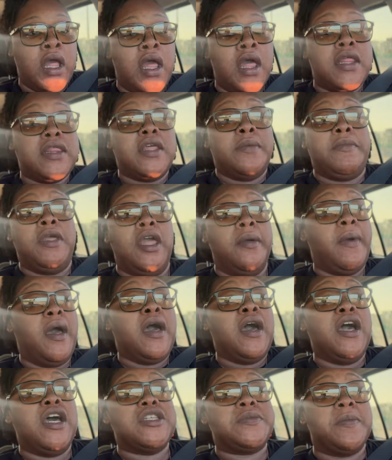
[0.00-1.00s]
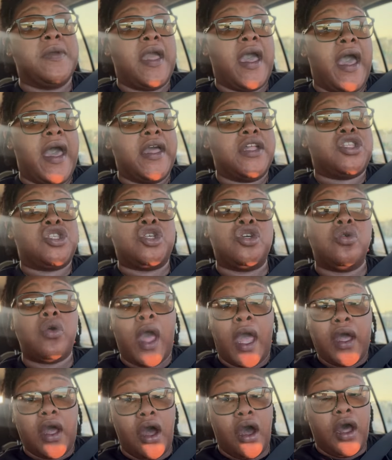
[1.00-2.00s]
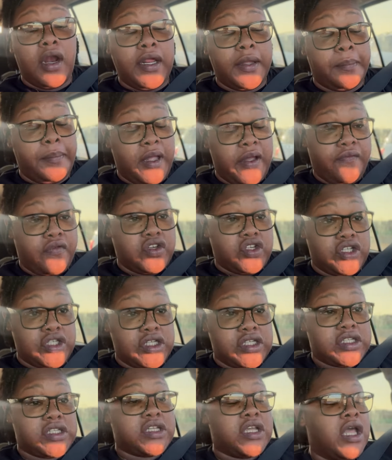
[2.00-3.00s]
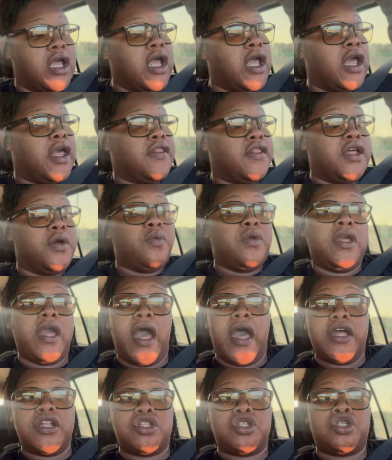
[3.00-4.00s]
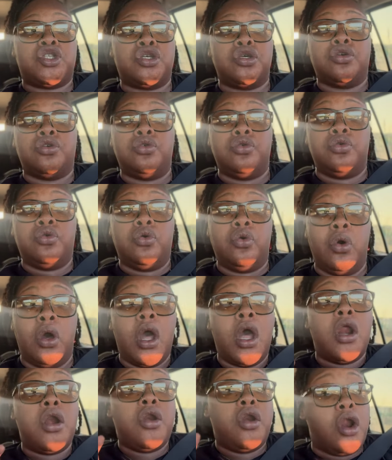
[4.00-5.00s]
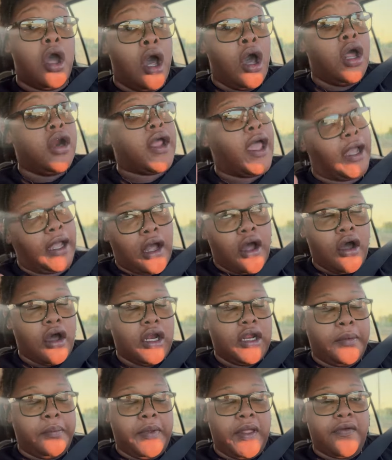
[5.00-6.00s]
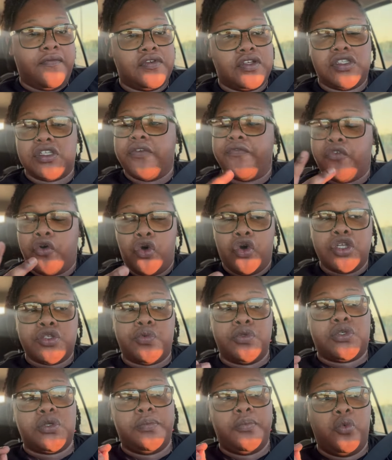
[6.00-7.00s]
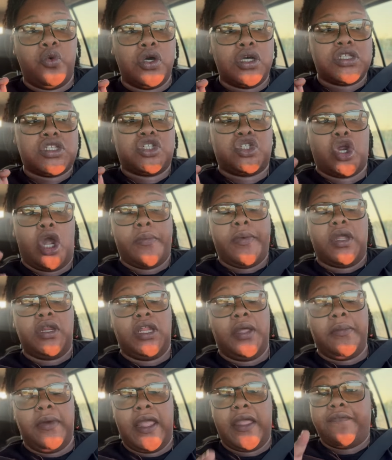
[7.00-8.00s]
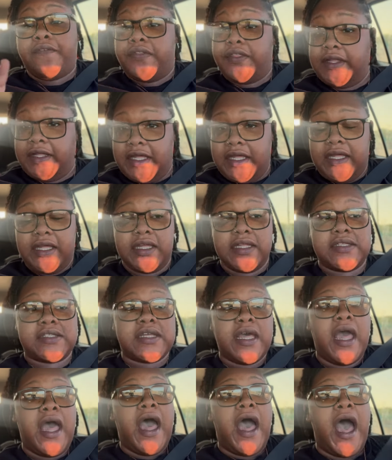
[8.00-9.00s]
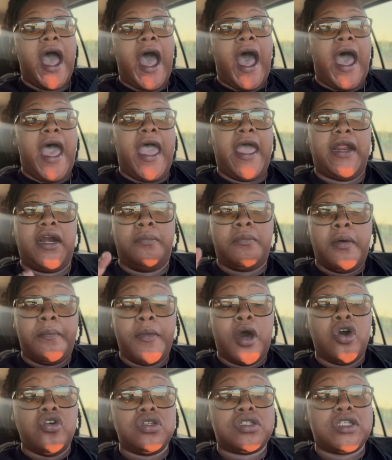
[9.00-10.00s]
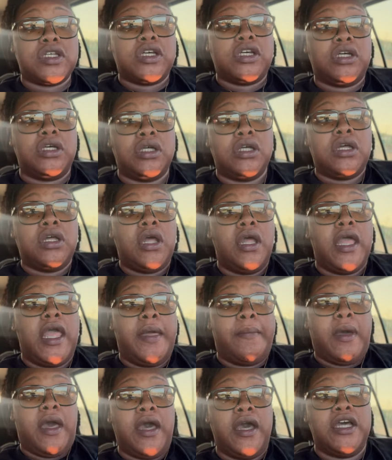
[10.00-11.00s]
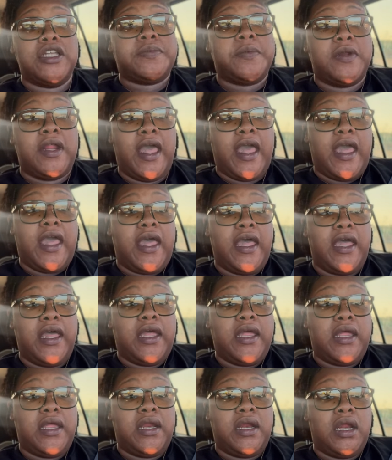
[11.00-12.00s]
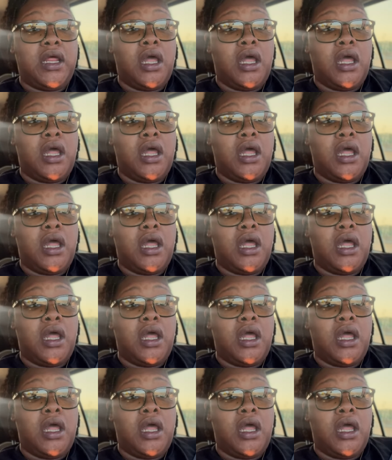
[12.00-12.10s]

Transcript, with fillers: Then me and my husband got two alcoholic beverages. And then we got two non-alcoholic beverages, of course, which was strawberry lemonade for the kids. I had a mimosa, and my husband had